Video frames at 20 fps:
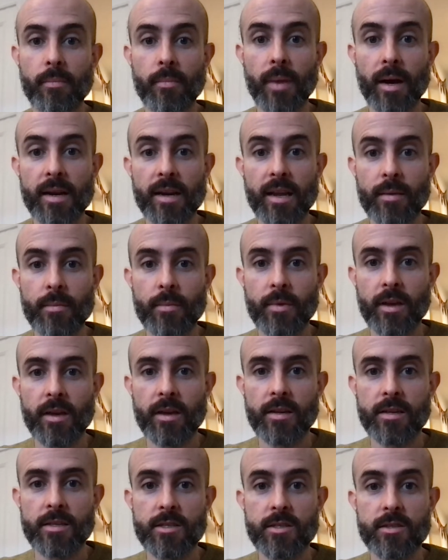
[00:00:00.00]
My name
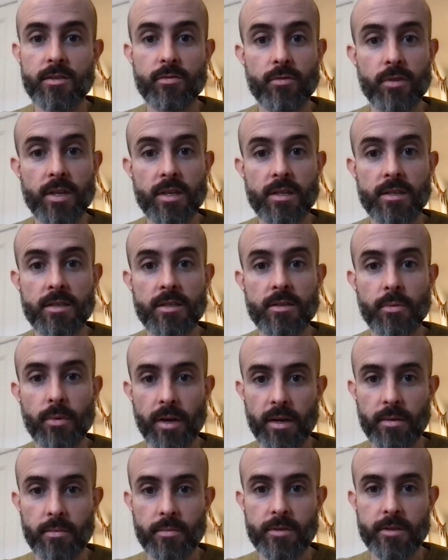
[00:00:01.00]
is Rhys
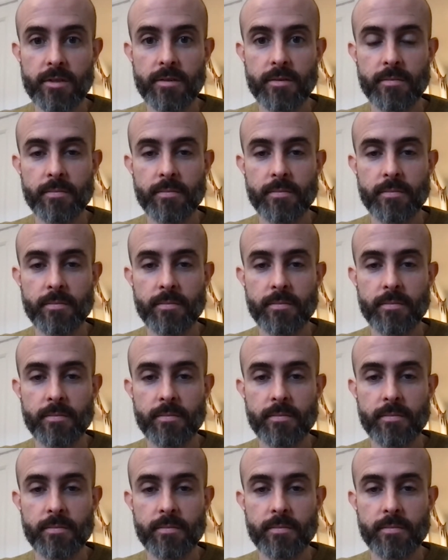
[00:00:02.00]
Williams.